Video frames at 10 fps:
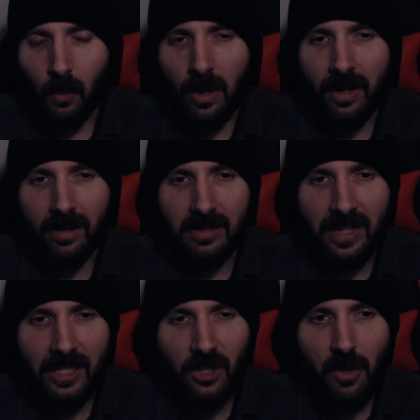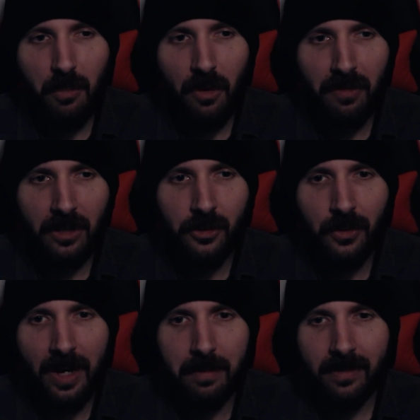Why? It's actually the perfect
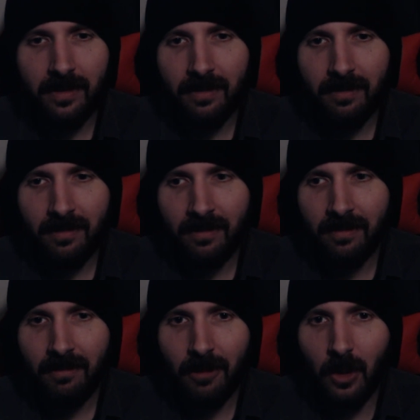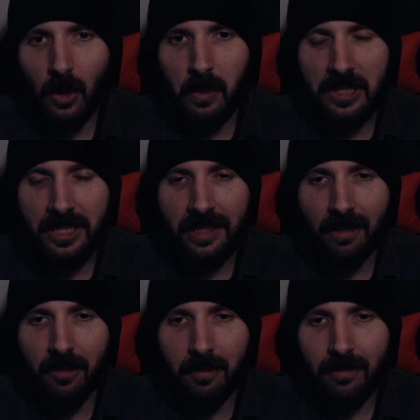trap. You always
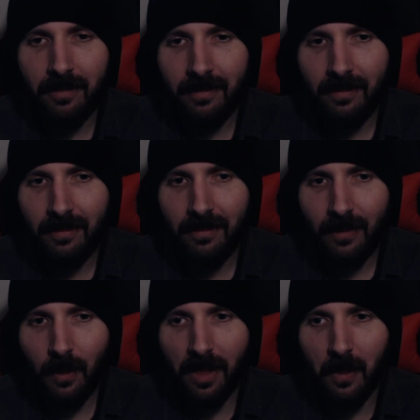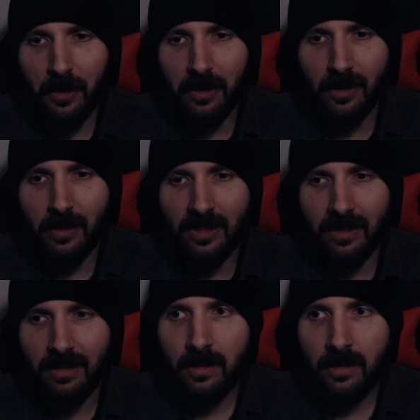hear them when they want to use it.